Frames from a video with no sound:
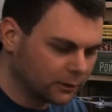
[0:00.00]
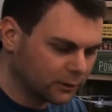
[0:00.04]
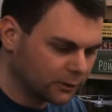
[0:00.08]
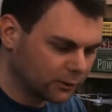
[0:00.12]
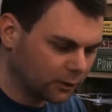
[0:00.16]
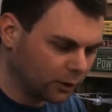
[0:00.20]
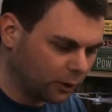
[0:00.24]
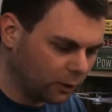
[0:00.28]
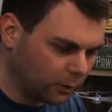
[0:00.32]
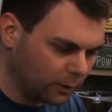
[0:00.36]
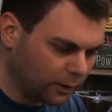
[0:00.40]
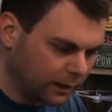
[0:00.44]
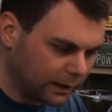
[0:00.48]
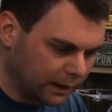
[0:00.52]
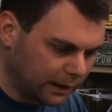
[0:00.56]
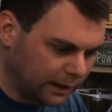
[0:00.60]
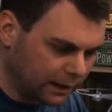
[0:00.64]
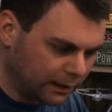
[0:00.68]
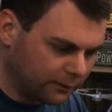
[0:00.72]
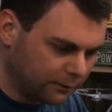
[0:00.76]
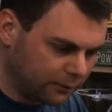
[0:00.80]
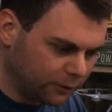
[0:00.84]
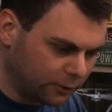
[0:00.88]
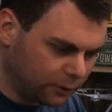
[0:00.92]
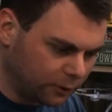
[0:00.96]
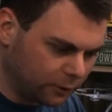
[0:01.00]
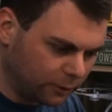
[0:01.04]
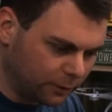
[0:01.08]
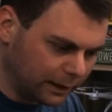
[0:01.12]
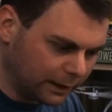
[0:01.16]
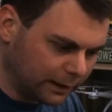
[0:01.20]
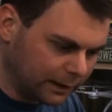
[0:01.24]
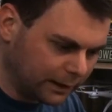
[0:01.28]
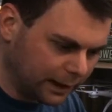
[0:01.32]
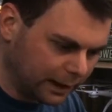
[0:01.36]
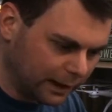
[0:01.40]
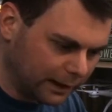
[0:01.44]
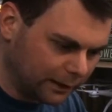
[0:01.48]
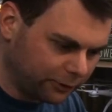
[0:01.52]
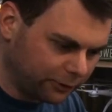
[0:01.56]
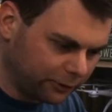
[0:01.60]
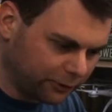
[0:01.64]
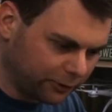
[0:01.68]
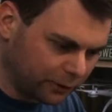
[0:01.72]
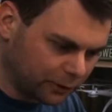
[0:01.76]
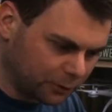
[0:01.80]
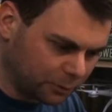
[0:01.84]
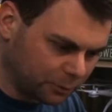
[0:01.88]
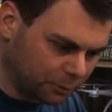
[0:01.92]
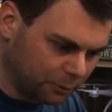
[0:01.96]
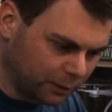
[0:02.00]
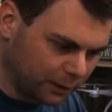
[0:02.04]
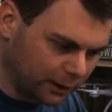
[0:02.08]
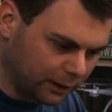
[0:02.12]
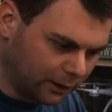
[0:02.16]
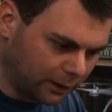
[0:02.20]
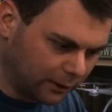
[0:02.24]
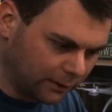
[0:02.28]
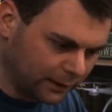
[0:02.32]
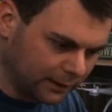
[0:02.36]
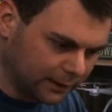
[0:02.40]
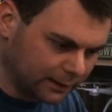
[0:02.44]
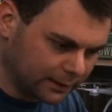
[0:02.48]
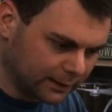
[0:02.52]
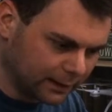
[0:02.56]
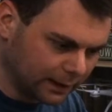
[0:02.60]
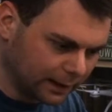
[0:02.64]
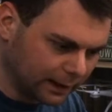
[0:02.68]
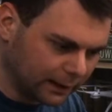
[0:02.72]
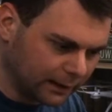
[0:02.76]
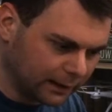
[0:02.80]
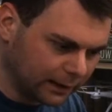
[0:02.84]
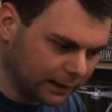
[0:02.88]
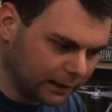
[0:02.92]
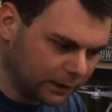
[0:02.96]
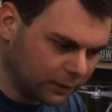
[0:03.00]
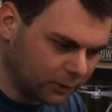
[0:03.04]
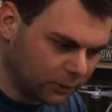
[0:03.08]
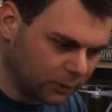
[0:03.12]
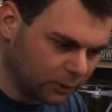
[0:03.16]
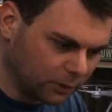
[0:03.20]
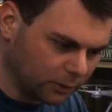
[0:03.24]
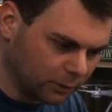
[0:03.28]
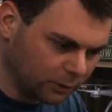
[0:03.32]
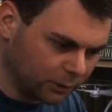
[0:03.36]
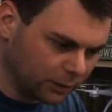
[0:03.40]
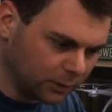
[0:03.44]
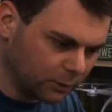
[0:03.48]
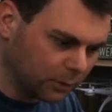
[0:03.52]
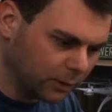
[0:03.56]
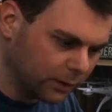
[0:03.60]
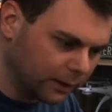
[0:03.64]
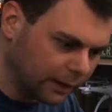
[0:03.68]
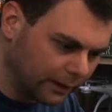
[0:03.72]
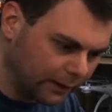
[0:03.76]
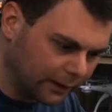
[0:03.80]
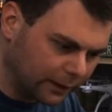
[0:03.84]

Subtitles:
So if you engage the spring on this side like you normally would,